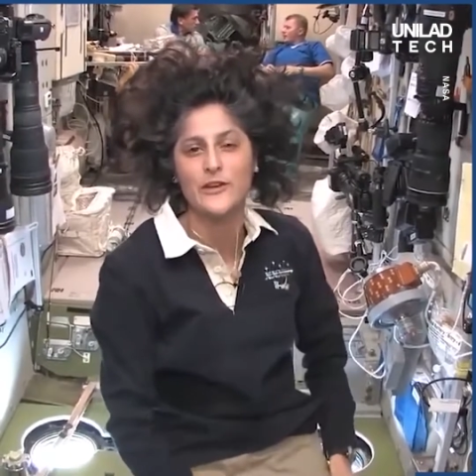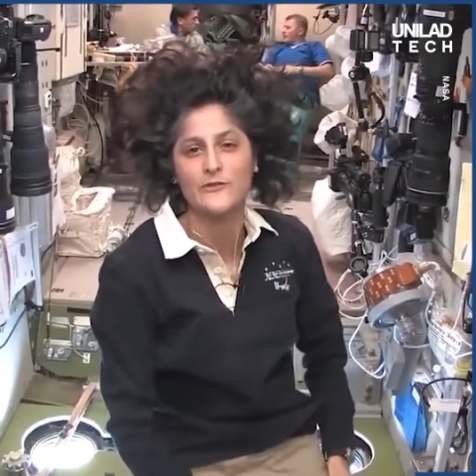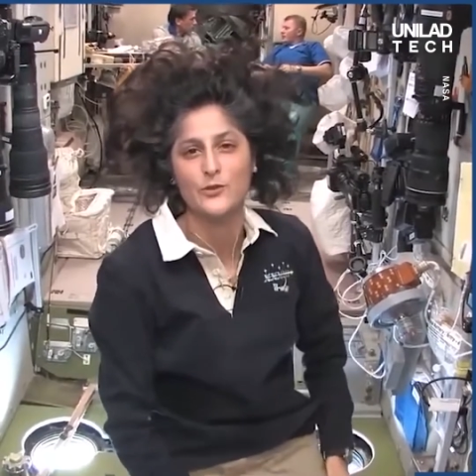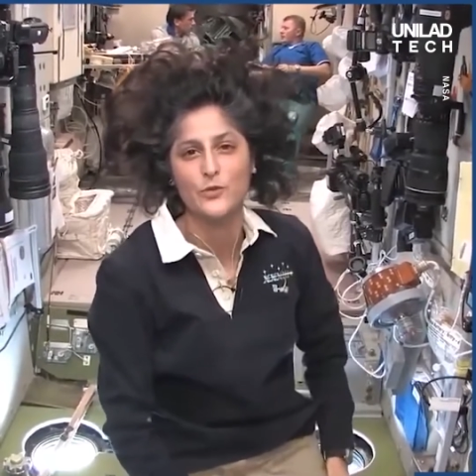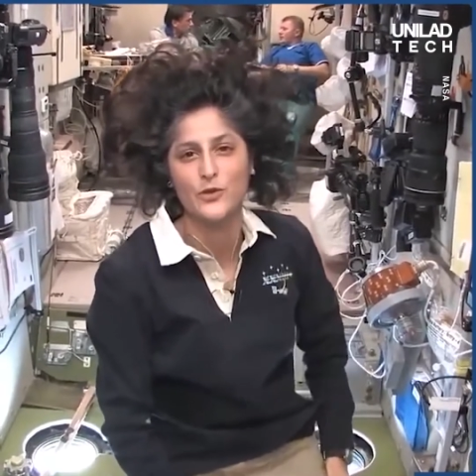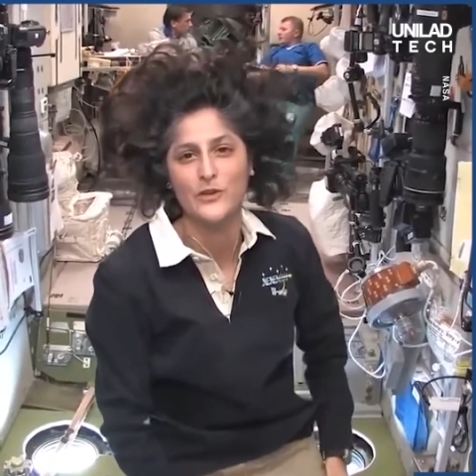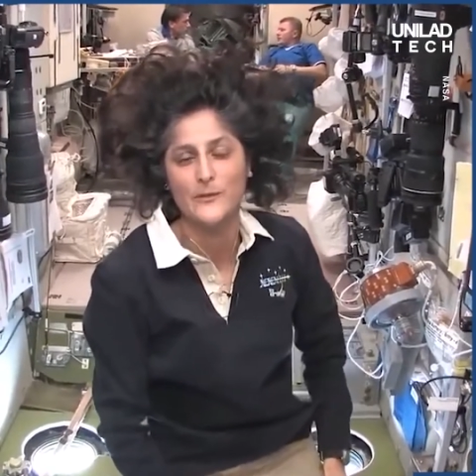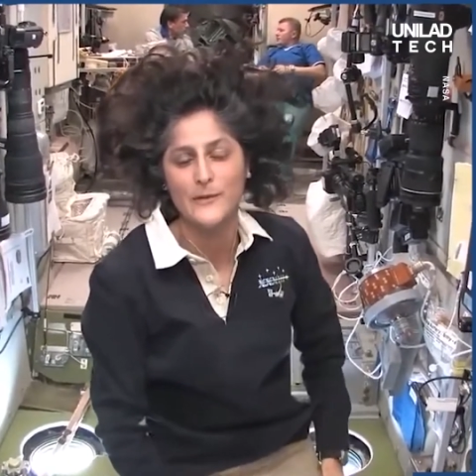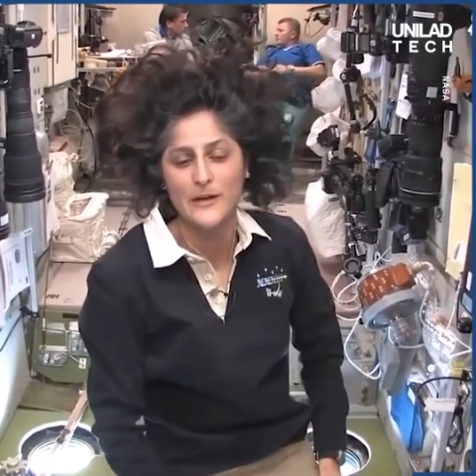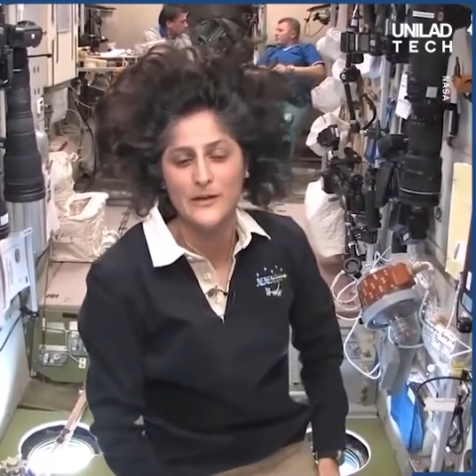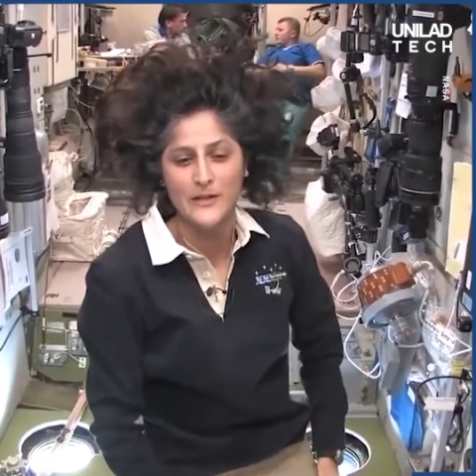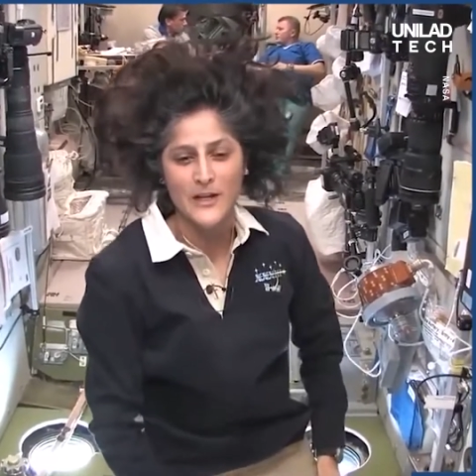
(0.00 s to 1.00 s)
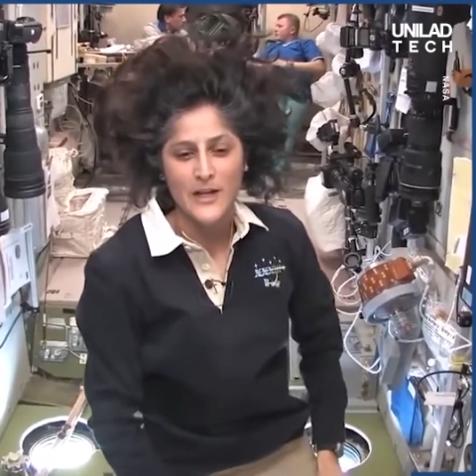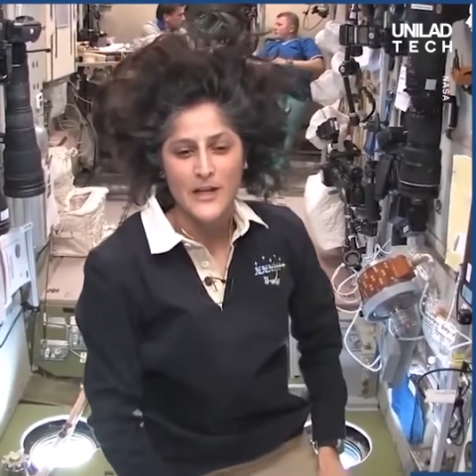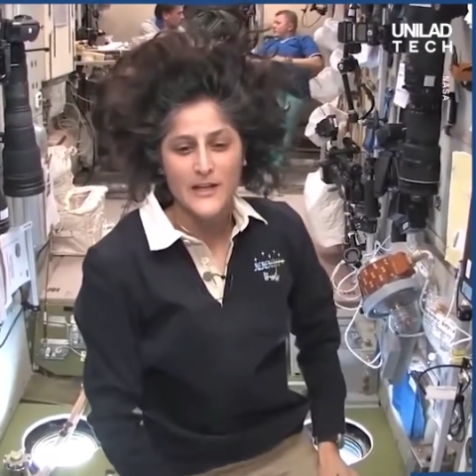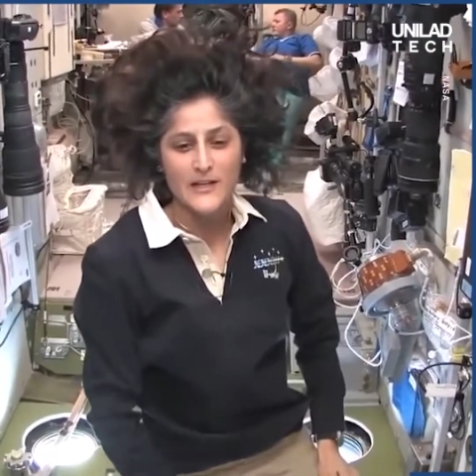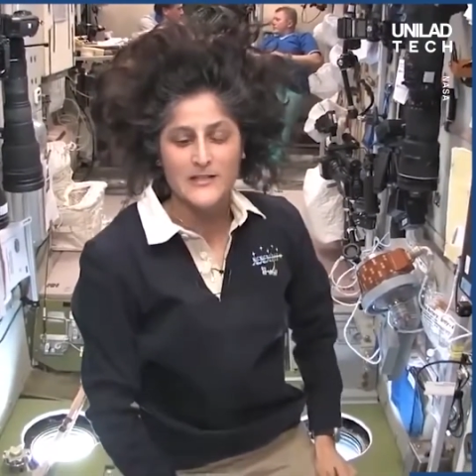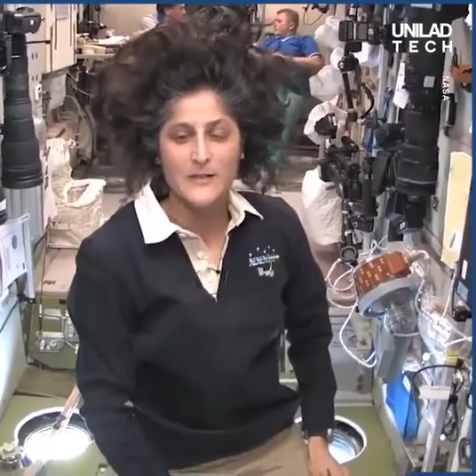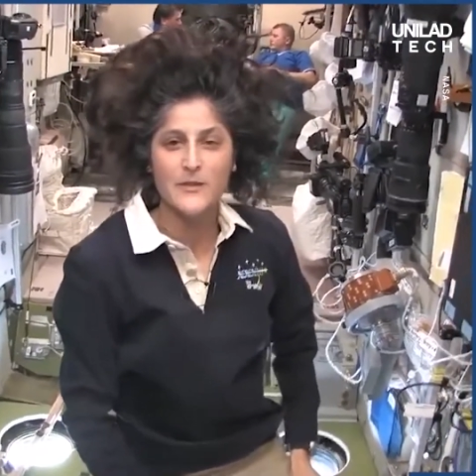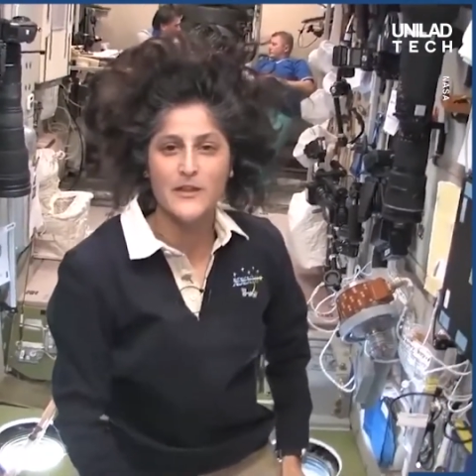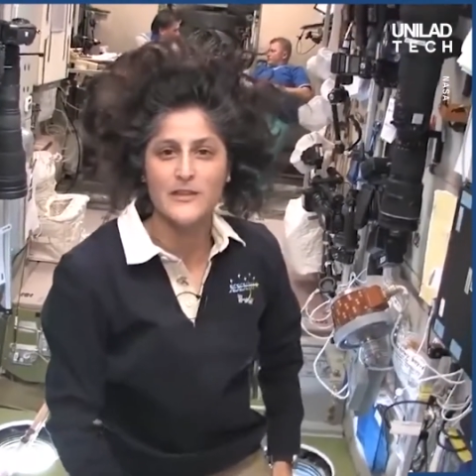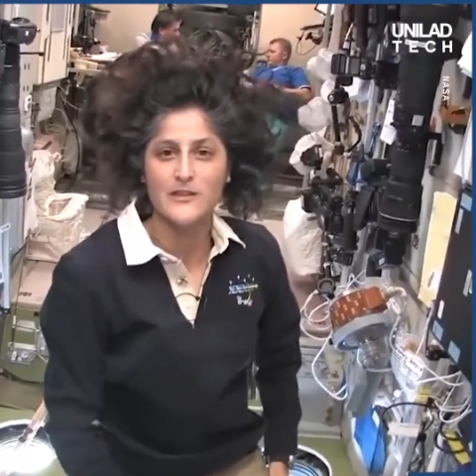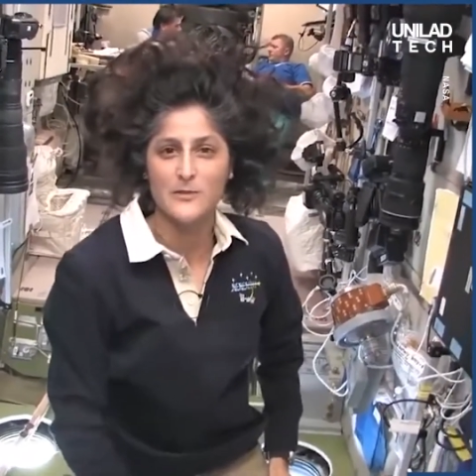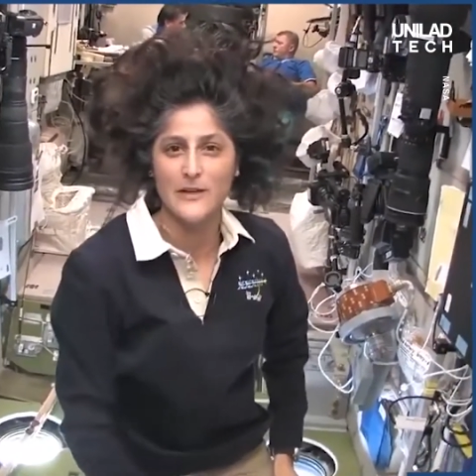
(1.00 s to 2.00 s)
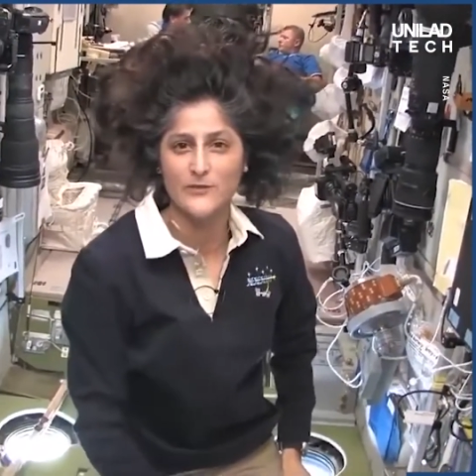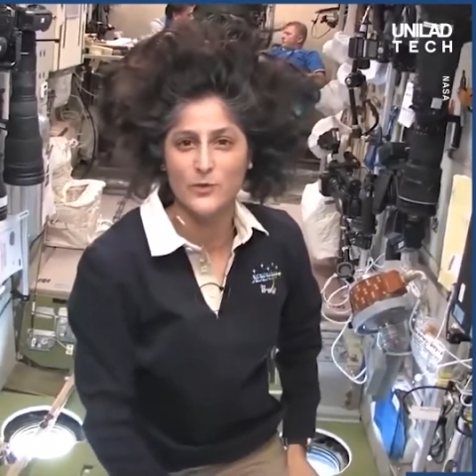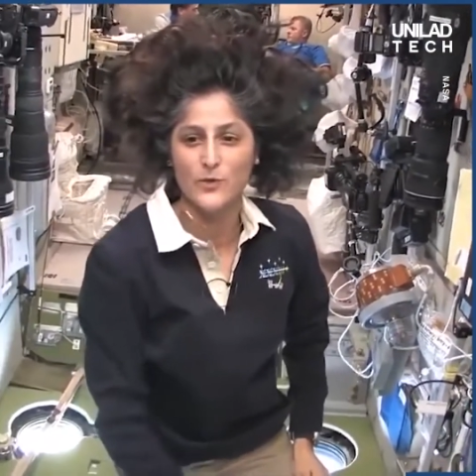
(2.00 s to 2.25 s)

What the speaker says: you have to worry about. And some of the things we have